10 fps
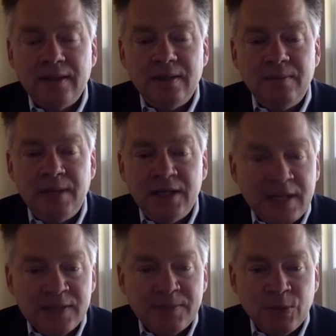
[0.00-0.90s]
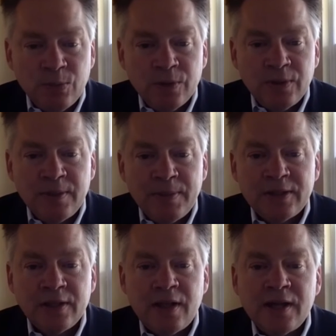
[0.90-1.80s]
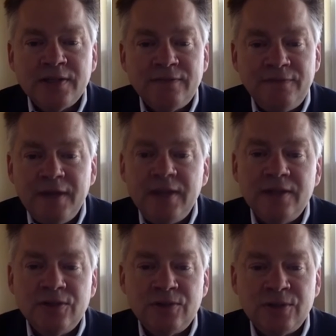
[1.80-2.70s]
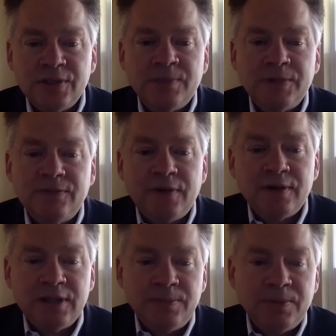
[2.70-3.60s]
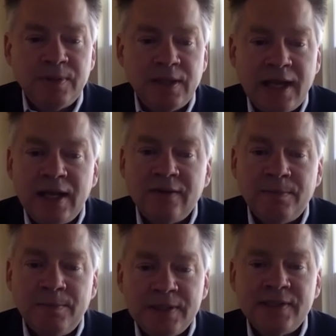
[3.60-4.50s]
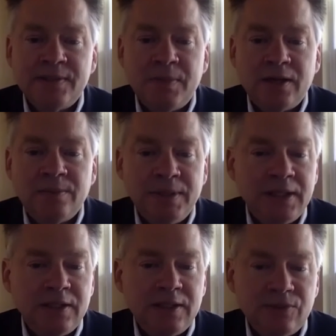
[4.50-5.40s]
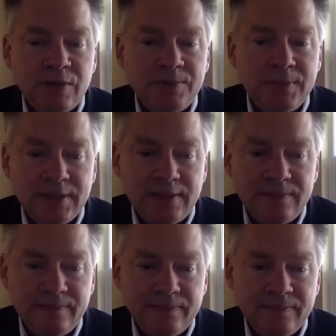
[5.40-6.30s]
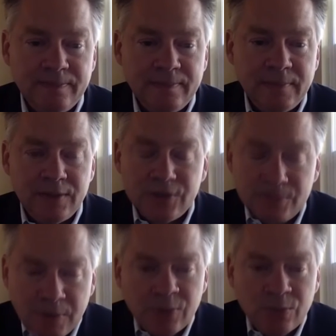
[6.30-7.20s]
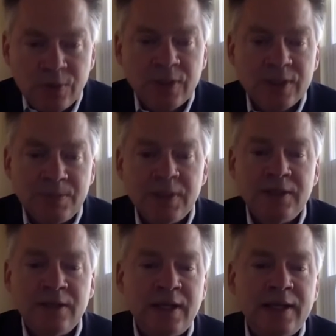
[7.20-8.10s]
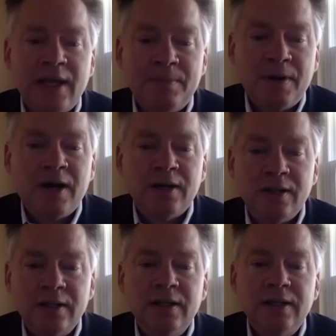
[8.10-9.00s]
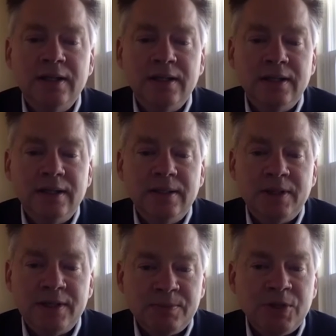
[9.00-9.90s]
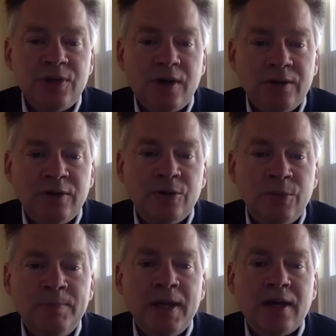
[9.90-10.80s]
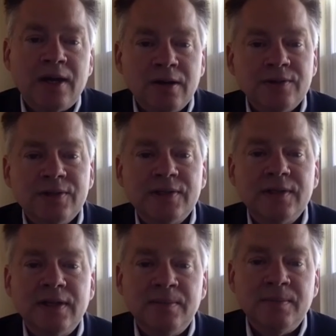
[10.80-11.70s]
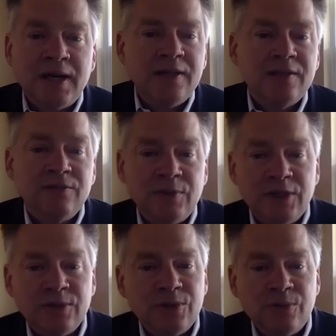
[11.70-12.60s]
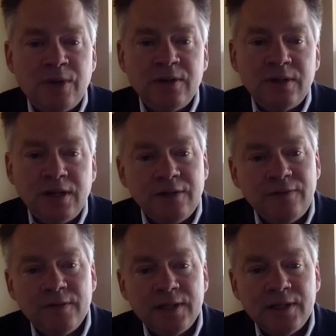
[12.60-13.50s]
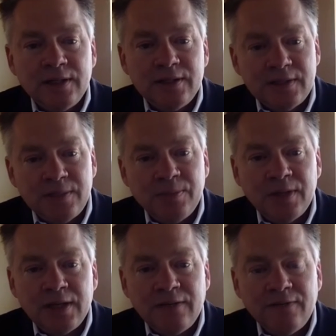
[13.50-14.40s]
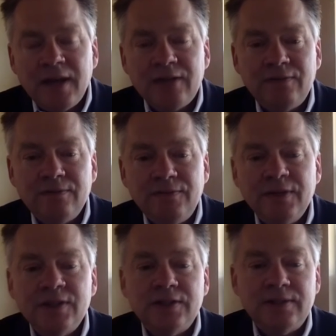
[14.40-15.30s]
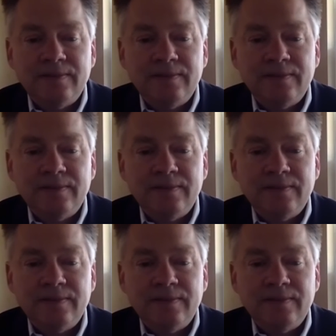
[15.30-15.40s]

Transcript: Many days, my worry about the loss of faith in journalism is far deeper than that of a business model being disrupted. Smart work is being done on that model, but it is much harder to win back hearts and minds of readers who aren't carefully separating fact from fiction.